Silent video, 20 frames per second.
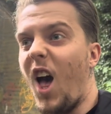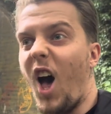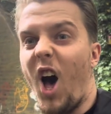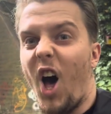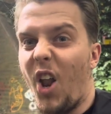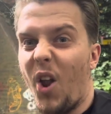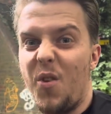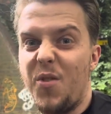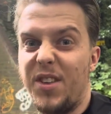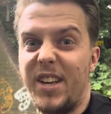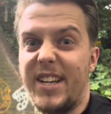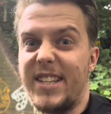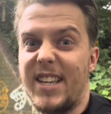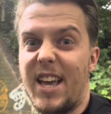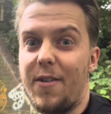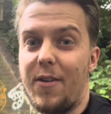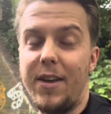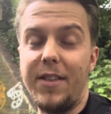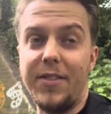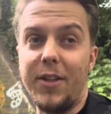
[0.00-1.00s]
I don't think
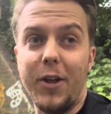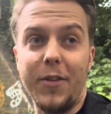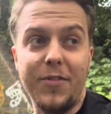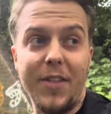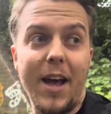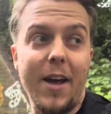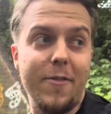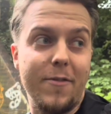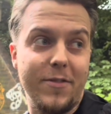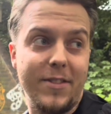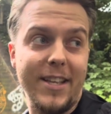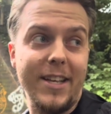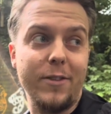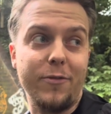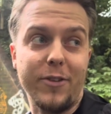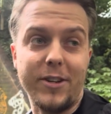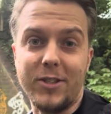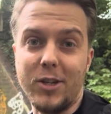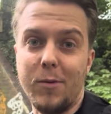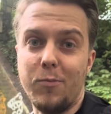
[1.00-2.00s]
this,
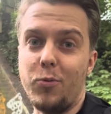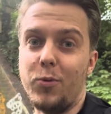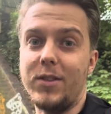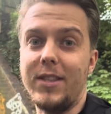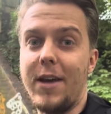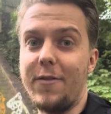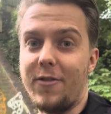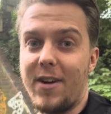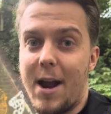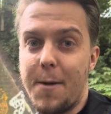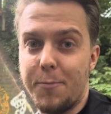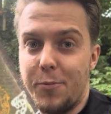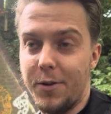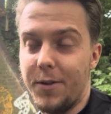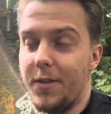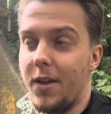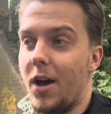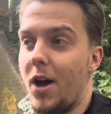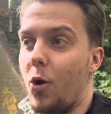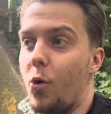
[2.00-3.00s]
for example, would never
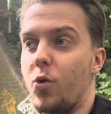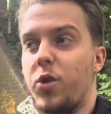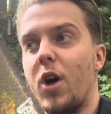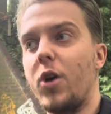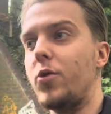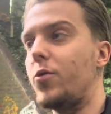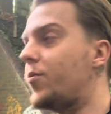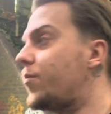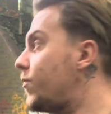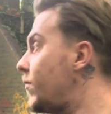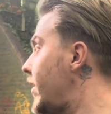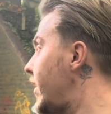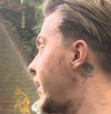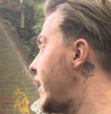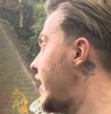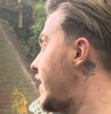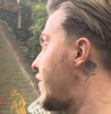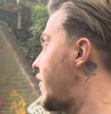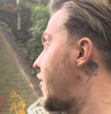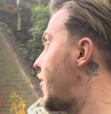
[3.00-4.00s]
happen. Although,
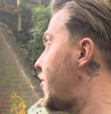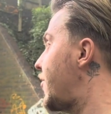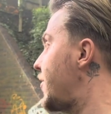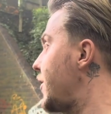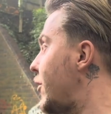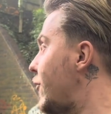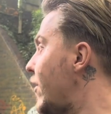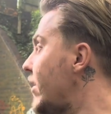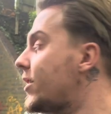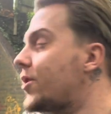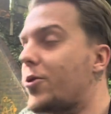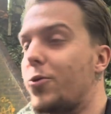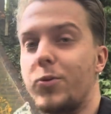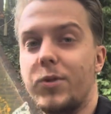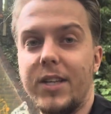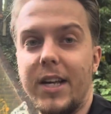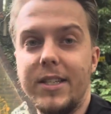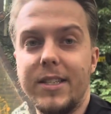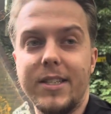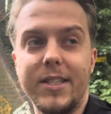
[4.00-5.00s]
in theoretical
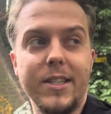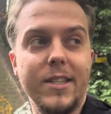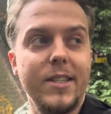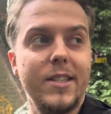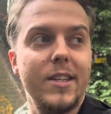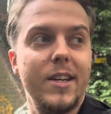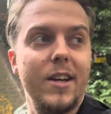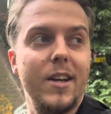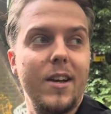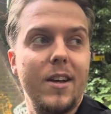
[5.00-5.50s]
senses,